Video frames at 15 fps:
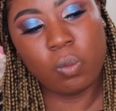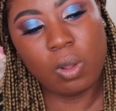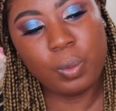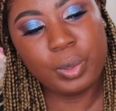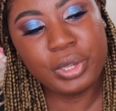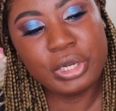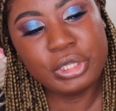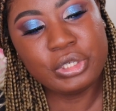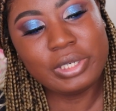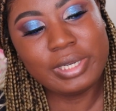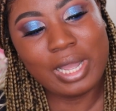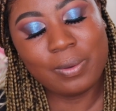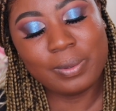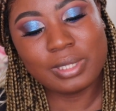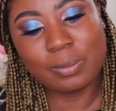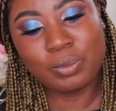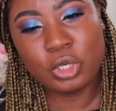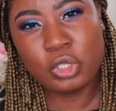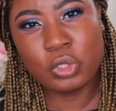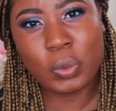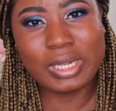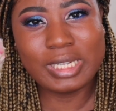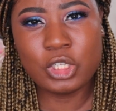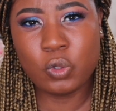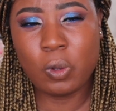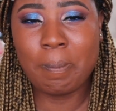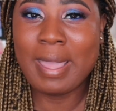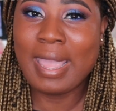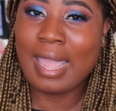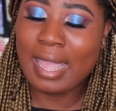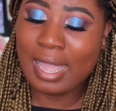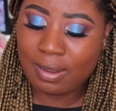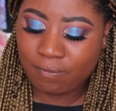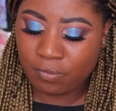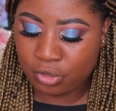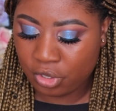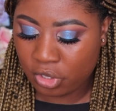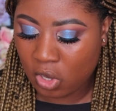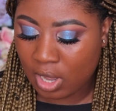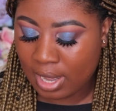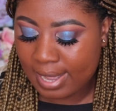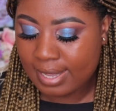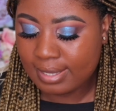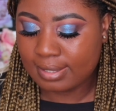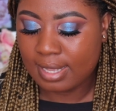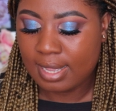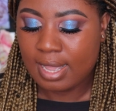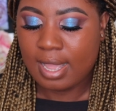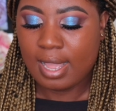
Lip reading: what we're gonna do now is I'm gonna quickly do a pan for you guys,